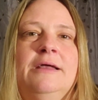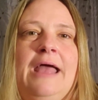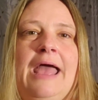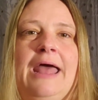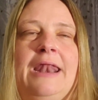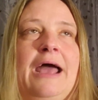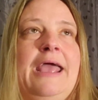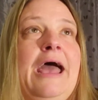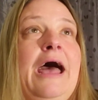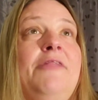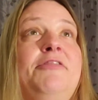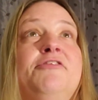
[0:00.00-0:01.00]
And I
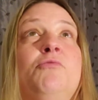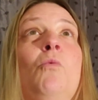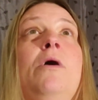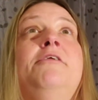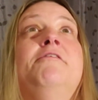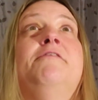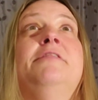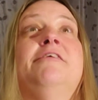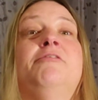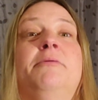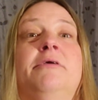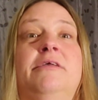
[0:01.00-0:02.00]
had this wonderful
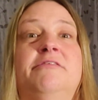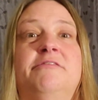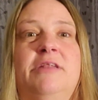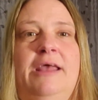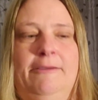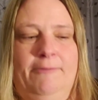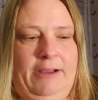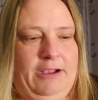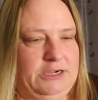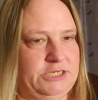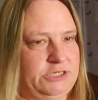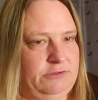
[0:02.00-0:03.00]
experience today where I
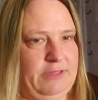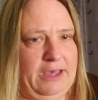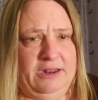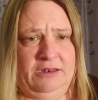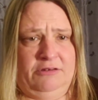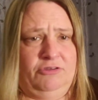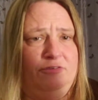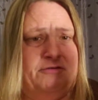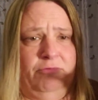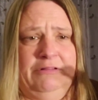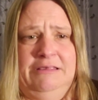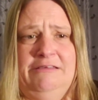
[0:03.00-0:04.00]
got to do that and do
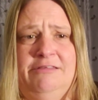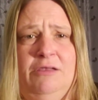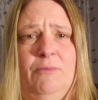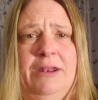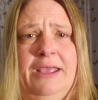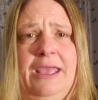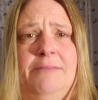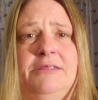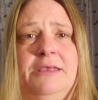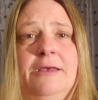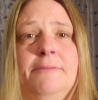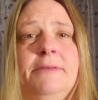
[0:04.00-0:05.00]
some releasing when it came
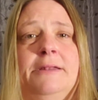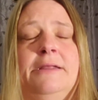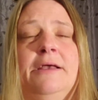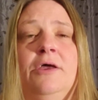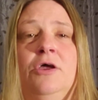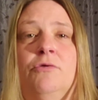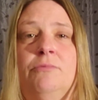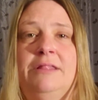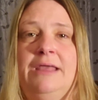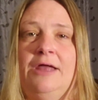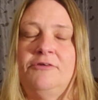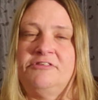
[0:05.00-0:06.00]
to him, and
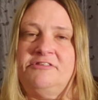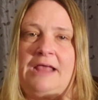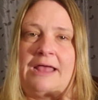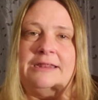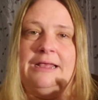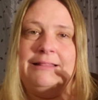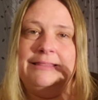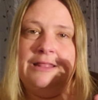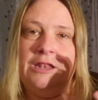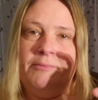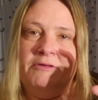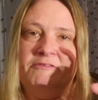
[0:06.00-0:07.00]
really understanding a
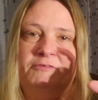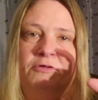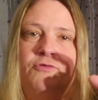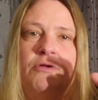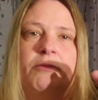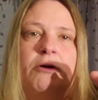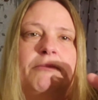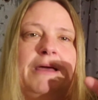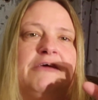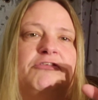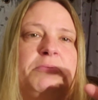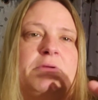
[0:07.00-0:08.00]
little bit further about my
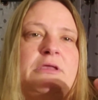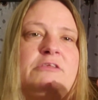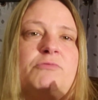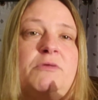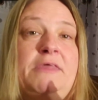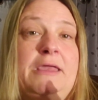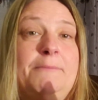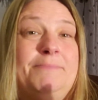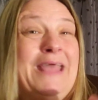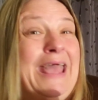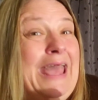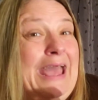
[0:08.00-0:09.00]
experience with him
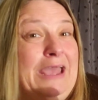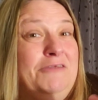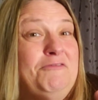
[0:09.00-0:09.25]
and